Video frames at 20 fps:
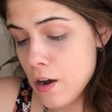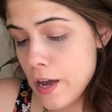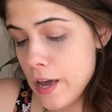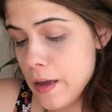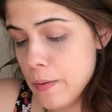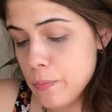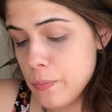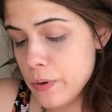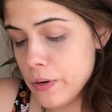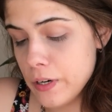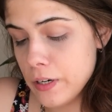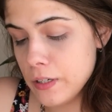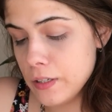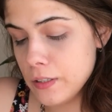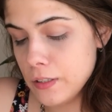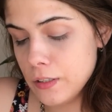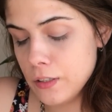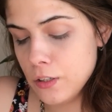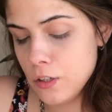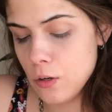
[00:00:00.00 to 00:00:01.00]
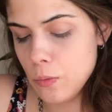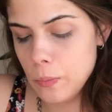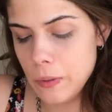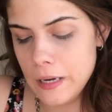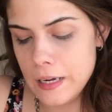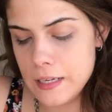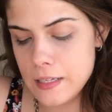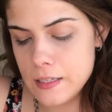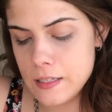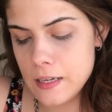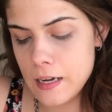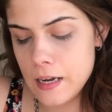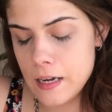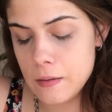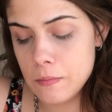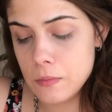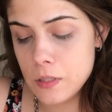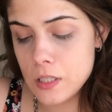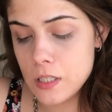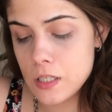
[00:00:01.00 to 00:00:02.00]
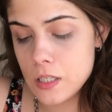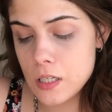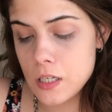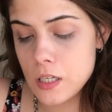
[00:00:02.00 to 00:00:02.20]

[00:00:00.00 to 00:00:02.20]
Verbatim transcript: April, you know, past times.